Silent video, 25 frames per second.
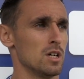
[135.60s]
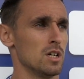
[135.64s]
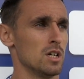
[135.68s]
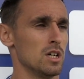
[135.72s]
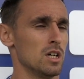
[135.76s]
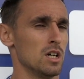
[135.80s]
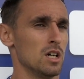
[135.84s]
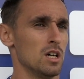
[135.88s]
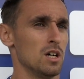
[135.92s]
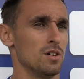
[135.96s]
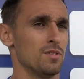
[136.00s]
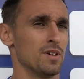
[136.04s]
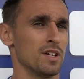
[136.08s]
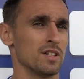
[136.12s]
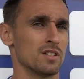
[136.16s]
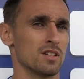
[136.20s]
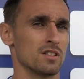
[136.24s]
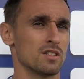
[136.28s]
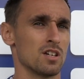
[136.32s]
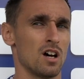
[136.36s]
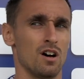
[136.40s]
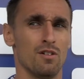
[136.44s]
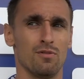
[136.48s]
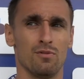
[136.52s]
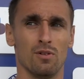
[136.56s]
I think it's
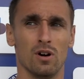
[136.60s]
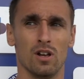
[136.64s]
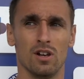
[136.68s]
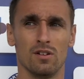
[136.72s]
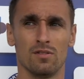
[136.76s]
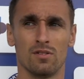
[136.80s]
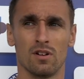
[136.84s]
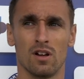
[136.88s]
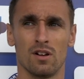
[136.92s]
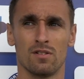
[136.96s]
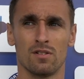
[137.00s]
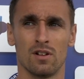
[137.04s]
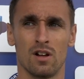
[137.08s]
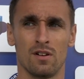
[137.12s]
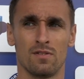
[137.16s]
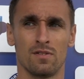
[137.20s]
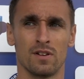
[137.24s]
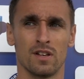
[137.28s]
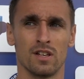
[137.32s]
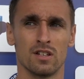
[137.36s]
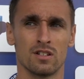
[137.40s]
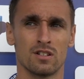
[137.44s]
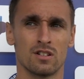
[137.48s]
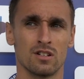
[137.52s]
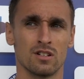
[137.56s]
a tough one. I
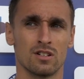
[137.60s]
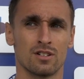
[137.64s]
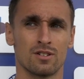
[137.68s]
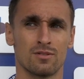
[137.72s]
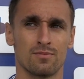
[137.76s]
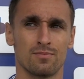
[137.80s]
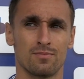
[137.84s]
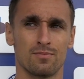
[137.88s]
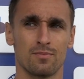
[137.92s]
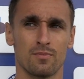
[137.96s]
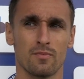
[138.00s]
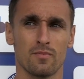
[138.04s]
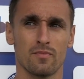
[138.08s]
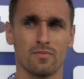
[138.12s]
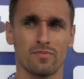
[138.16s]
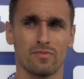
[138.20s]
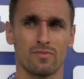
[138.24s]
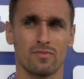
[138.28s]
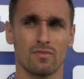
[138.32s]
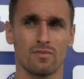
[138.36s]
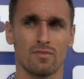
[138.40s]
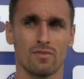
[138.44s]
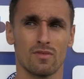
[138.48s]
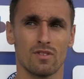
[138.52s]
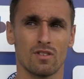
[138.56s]
think it's just
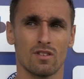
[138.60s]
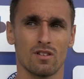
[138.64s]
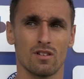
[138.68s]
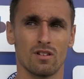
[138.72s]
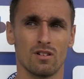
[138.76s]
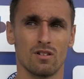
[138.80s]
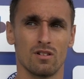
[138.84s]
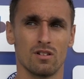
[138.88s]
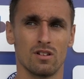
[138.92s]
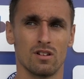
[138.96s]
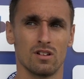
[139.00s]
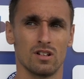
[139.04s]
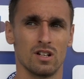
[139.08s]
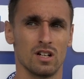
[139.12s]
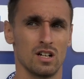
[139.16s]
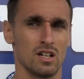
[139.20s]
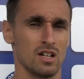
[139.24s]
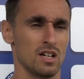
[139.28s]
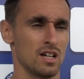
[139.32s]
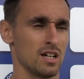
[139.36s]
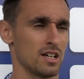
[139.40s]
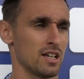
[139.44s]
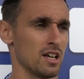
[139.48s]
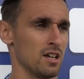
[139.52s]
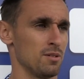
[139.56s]

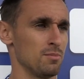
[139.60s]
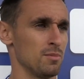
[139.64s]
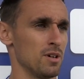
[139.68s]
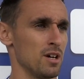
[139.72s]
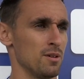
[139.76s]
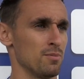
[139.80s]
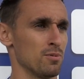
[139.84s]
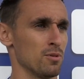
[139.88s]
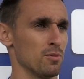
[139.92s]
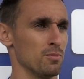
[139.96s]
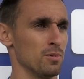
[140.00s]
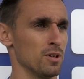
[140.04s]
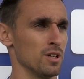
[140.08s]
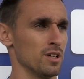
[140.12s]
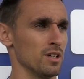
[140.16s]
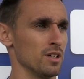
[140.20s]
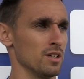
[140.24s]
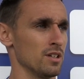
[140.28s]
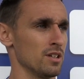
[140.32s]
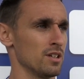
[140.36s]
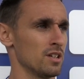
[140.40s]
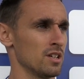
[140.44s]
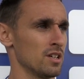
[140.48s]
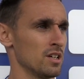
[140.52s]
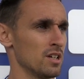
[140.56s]
that game there
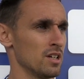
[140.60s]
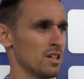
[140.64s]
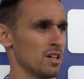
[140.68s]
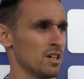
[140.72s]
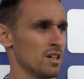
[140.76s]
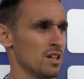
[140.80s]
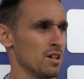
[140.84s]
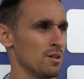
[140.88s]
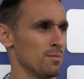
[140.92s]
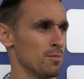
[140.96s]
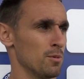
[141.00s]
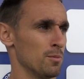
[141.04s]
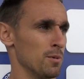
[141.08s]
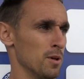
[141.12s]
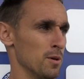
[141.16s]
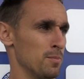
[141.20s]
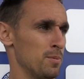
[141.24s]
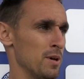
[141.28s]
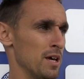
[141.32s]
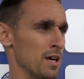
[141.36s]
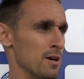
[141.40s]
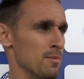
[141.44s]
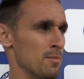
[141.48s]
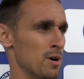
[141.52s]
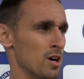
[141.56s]
probably
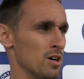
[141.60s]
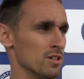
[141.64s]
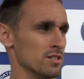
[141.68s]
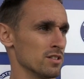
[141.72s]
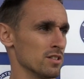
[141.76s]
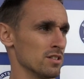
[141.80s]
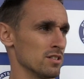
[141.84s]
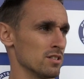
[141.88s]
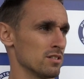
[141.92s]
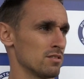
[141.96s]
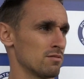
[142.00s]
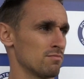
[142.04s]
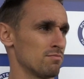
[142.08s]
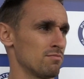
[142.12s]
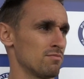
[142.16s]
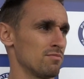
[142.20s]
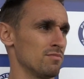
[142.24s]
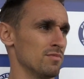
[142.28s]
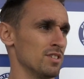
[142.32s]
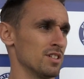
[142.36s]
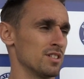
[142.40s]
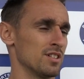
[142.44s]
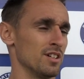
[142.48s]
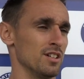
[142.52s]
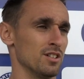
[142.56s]
epitomises
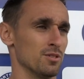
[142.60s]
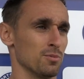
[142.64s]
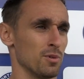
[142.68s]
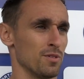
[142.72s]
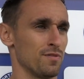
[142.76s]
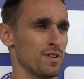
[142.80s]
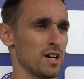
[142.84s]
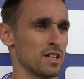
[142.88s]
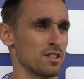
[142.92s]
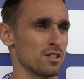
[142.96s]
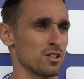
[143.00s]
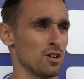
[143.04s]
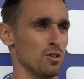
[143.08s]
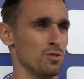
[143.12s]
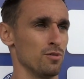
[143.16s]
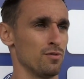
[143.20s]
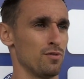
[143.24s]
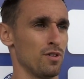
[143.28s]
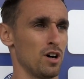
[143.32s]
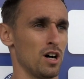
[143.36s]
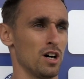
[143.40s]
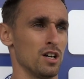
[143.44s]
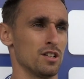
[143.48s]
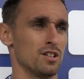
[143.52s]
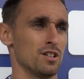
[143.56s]
the season we've had so
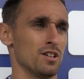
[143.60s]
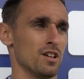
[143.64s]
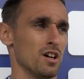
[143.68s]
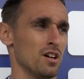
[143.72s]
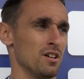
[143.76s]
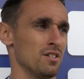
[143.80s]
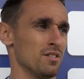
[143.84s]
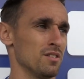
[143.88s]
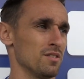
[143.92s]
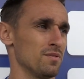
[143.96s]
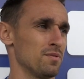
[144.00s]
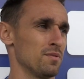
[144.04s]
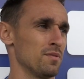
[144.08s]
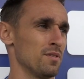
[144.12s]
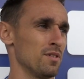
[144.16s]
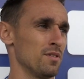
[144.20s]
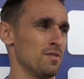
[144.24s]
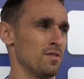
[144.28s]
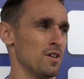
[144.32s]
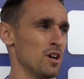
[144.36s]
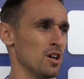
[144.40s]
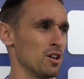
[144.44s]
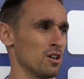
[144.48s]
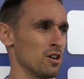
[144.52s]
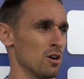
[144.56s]
far. You know, the
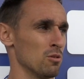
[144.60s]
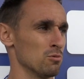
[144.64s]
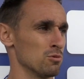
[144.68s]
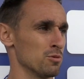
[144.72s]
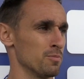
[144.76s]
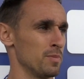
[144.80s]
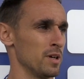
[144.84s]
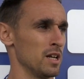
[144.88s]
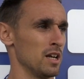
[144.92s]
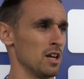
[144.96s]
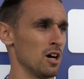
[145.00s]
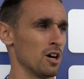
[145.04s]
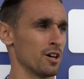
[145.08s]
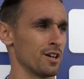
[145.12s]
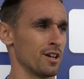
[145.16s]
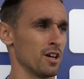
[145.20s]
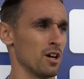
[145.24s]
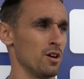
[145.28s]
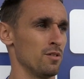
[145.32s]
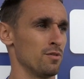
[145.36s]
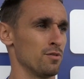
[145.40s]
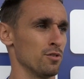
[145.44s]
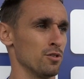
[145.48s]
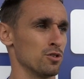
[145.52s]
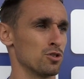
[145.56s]
third goal was a bit lucky,
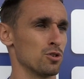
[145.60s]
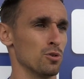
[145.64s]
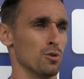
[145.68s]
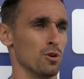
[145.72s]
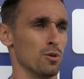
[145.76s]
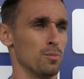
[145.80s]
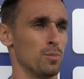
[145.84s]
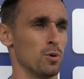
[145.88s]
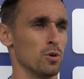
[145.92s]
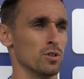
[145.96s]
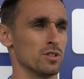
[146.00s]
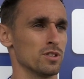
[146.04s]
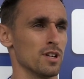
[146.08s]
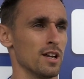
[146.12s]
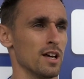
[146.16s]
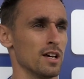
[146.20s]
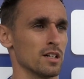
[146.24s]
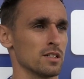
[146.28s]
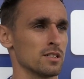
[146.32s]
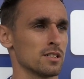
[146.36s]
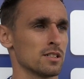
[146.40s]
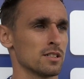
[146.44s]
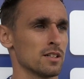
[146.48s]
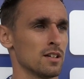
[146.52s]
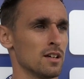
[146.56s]
going through two of the boys'
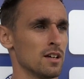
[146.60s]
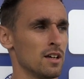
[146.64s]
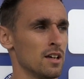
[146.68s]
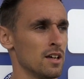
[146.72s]
legs,